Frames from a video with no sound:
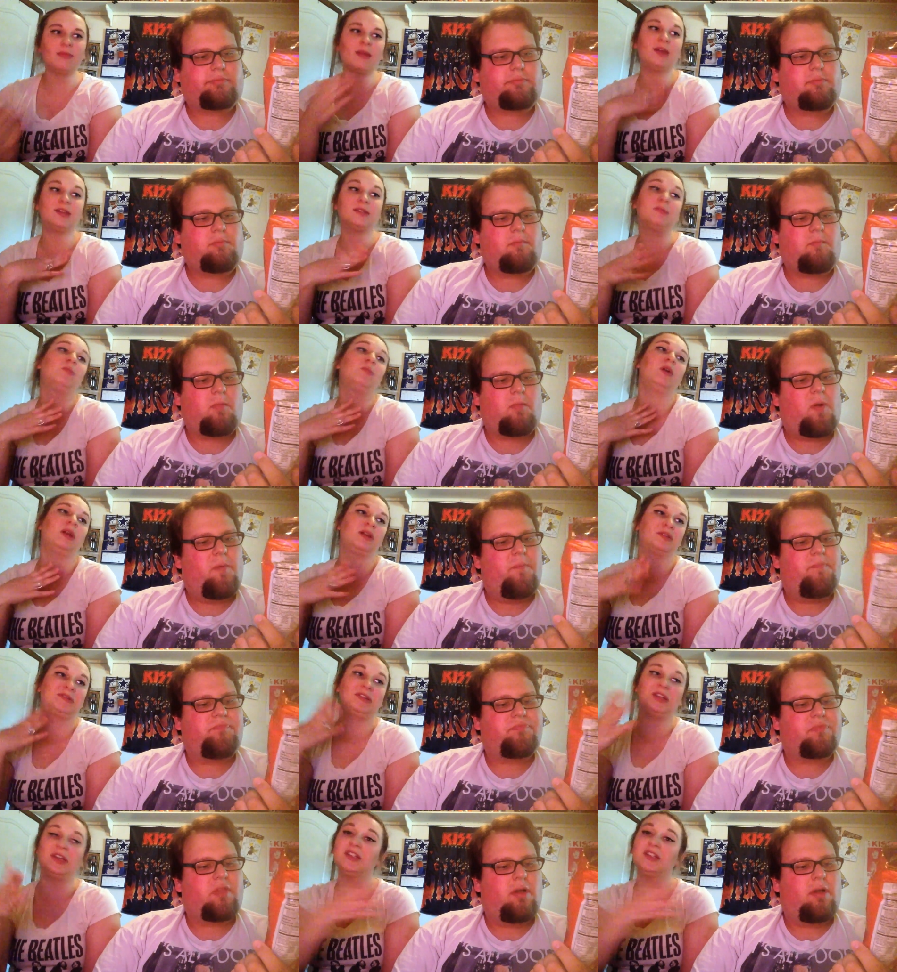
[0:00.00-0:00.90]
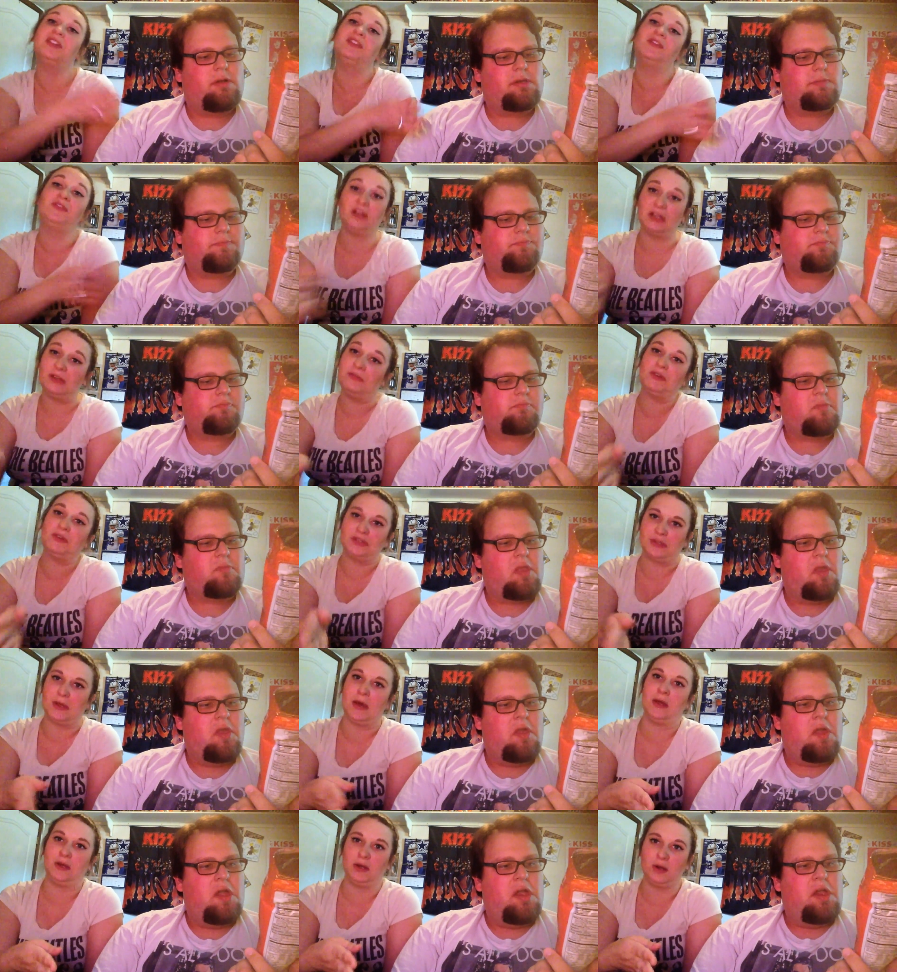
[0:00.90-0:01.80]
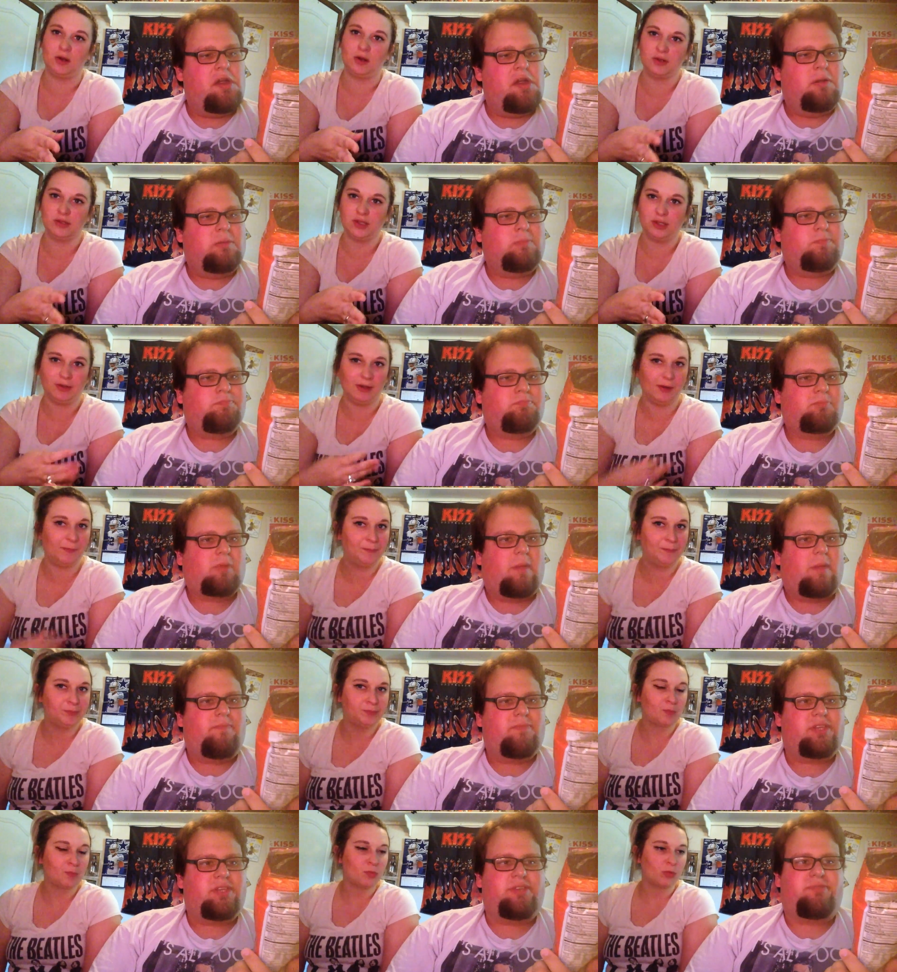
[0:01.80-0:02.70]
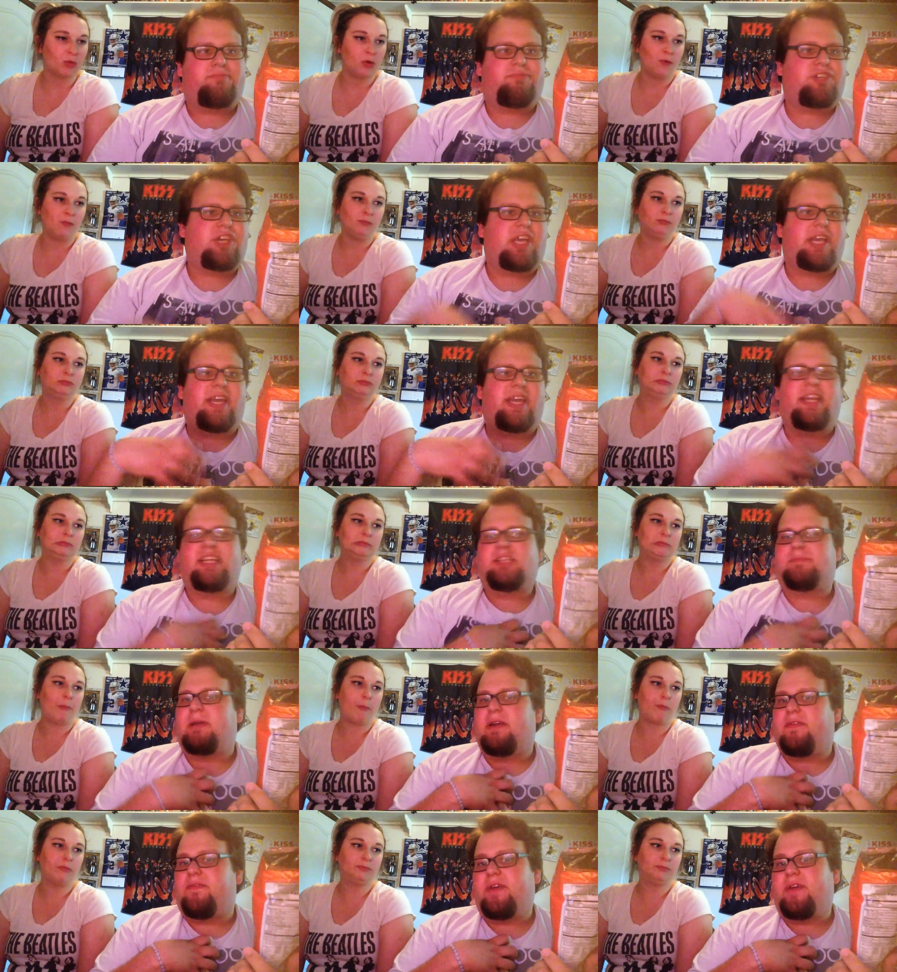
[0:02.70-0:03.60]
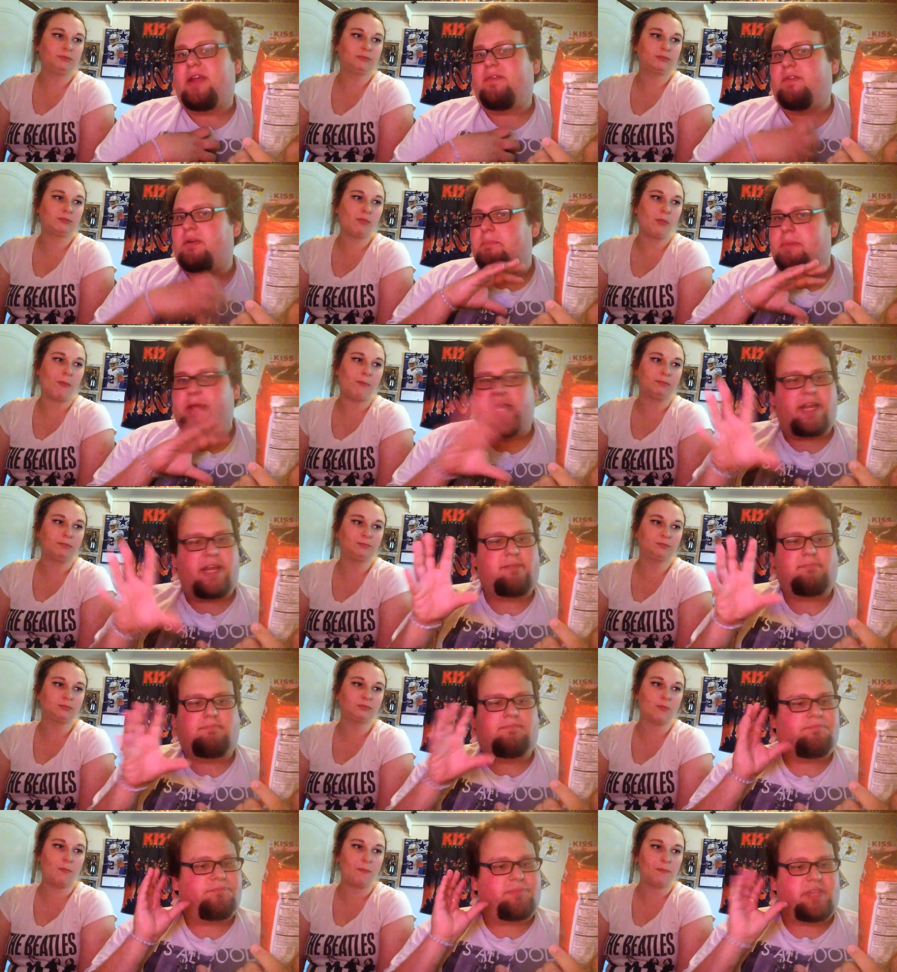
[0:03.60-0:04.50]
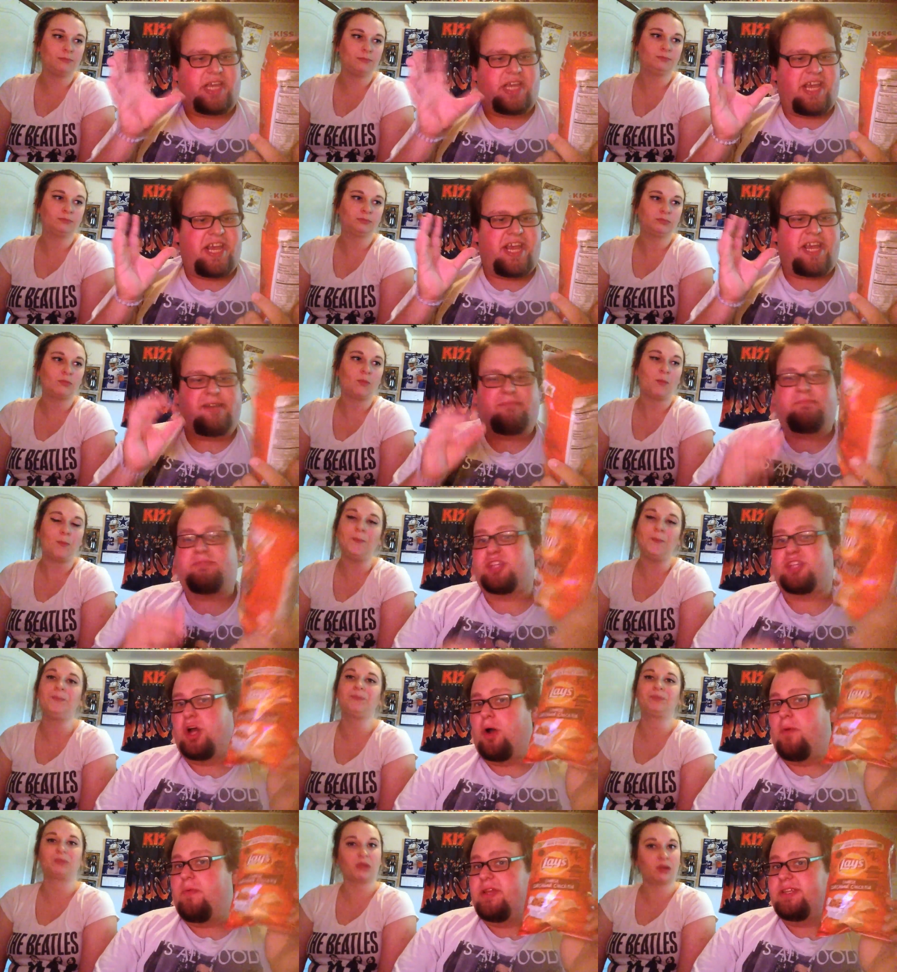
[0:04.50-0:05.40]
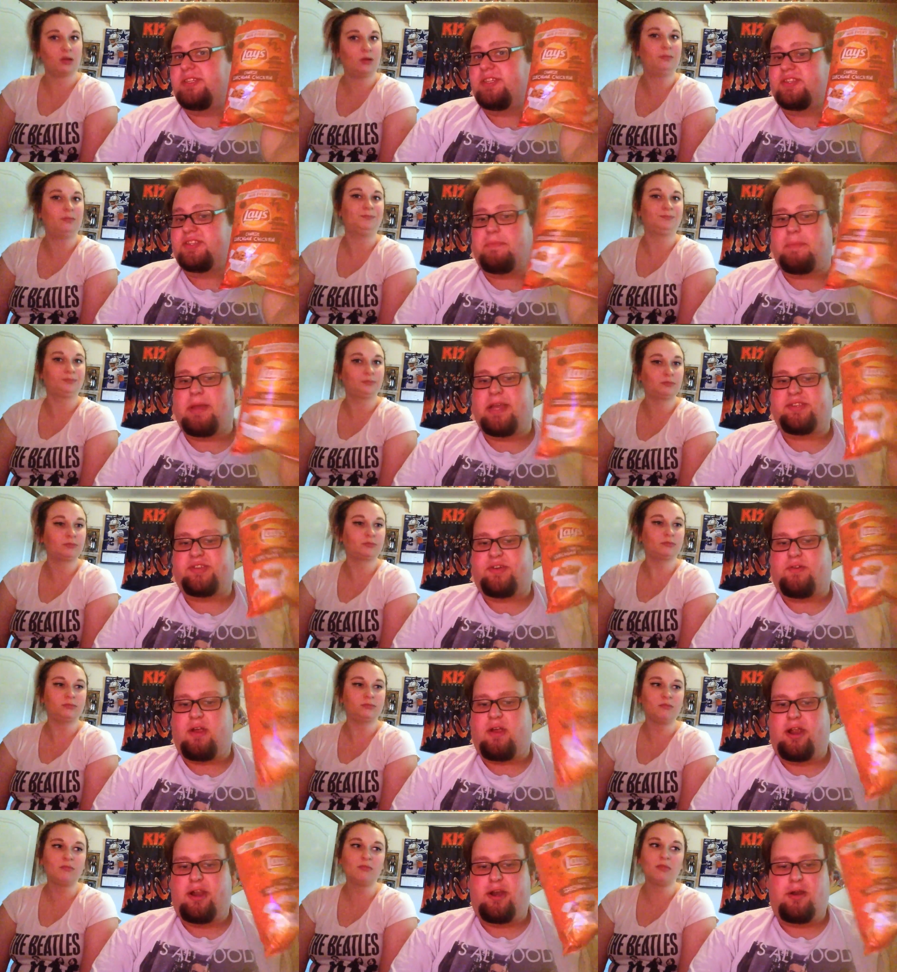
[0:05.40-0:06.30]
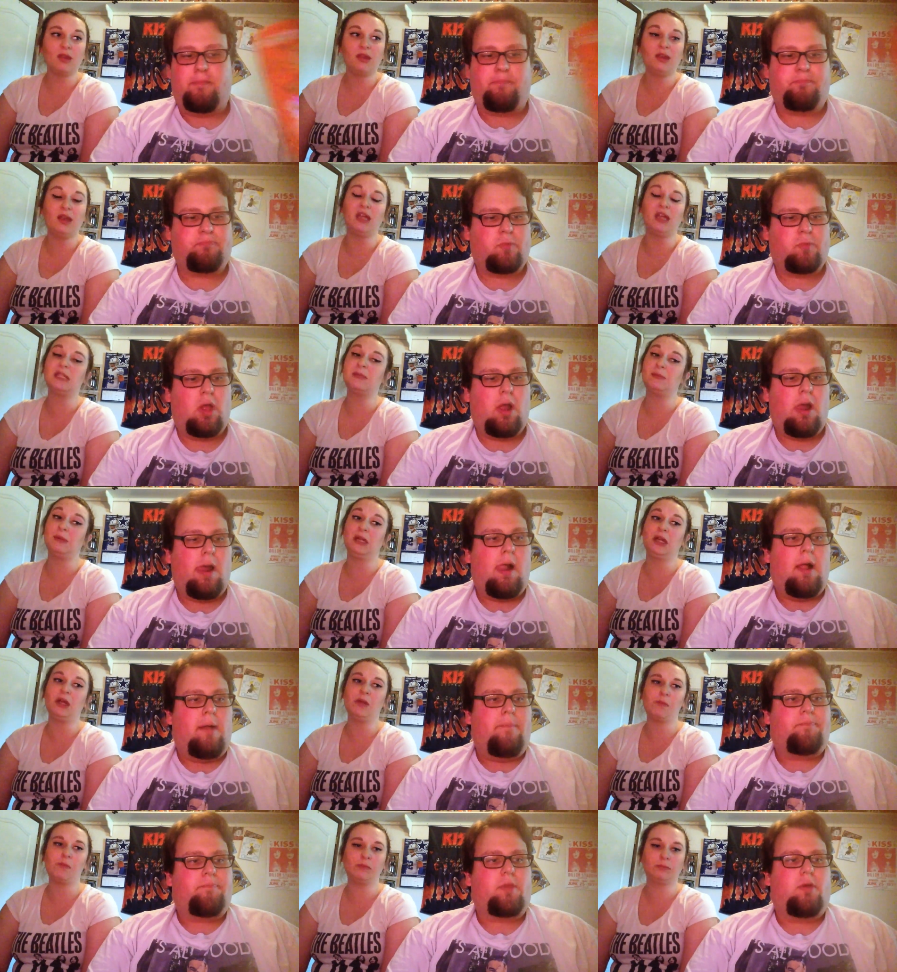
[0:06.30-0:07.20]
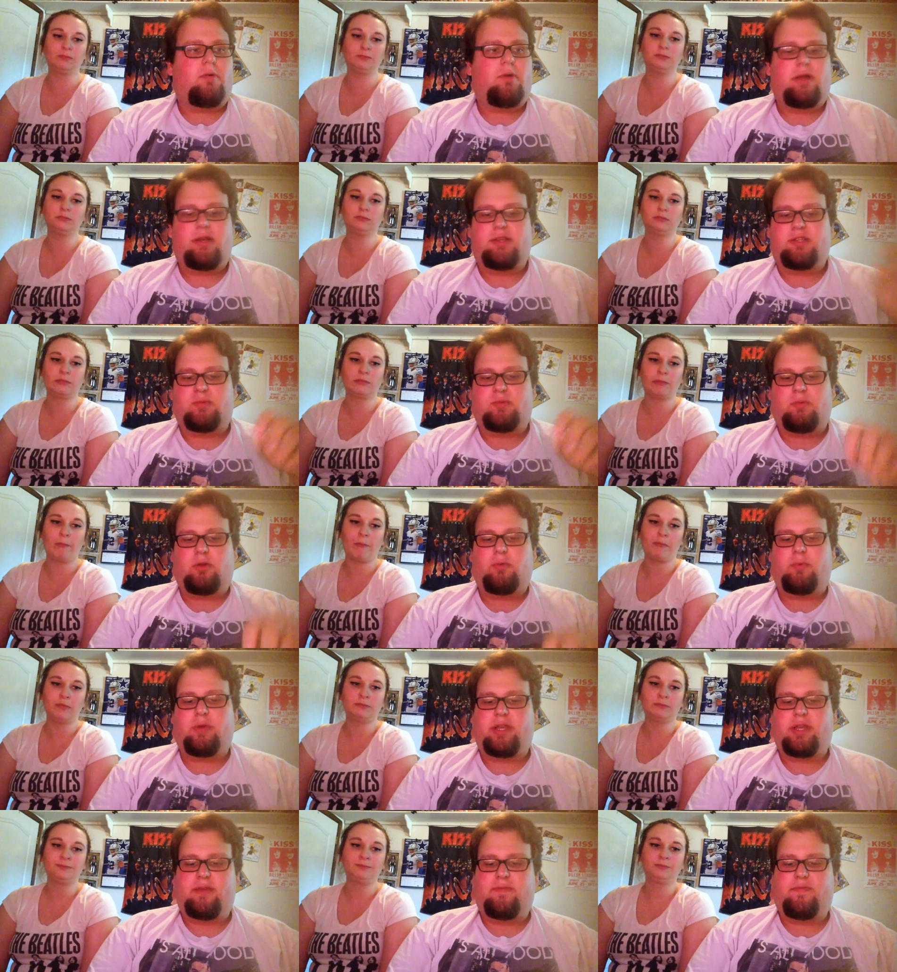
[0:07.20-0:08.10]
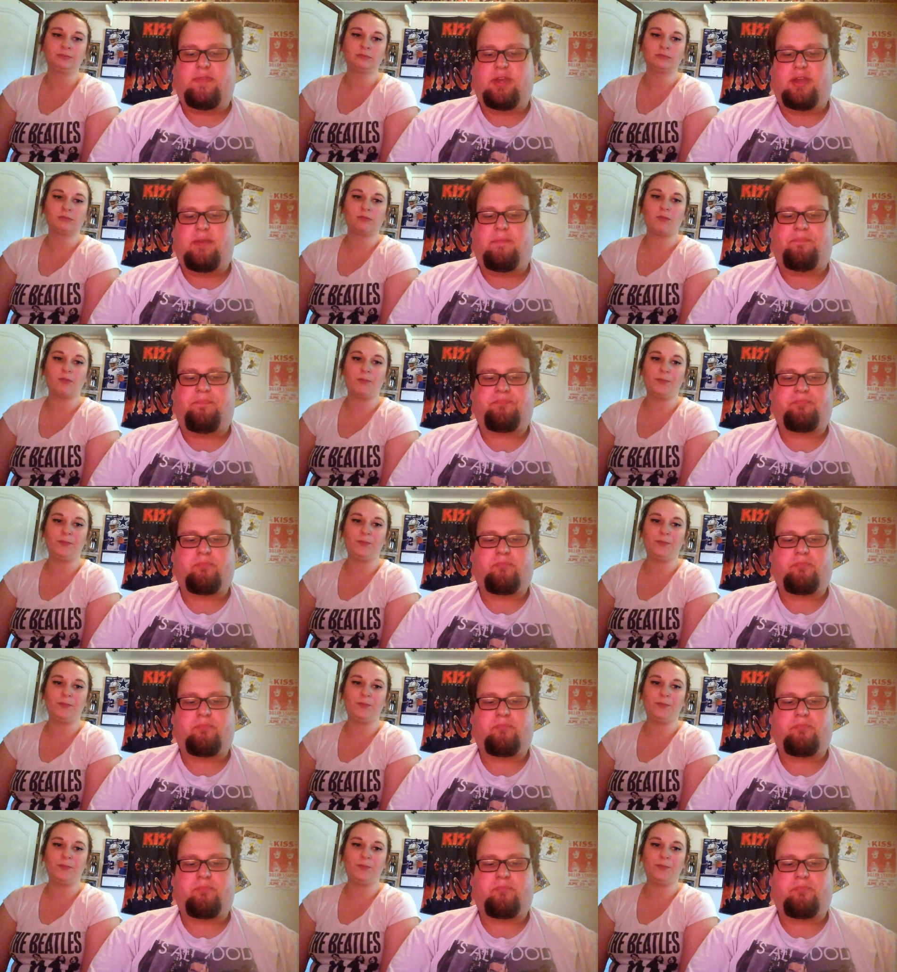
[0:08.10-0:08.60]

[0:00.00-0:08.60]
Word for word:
Speaker 1: has extended flavors added onto it.
Speaker 2: See, chicken is my favorite meat to eat. So this is amazing right here. Yeah, Okay, so why don't we give the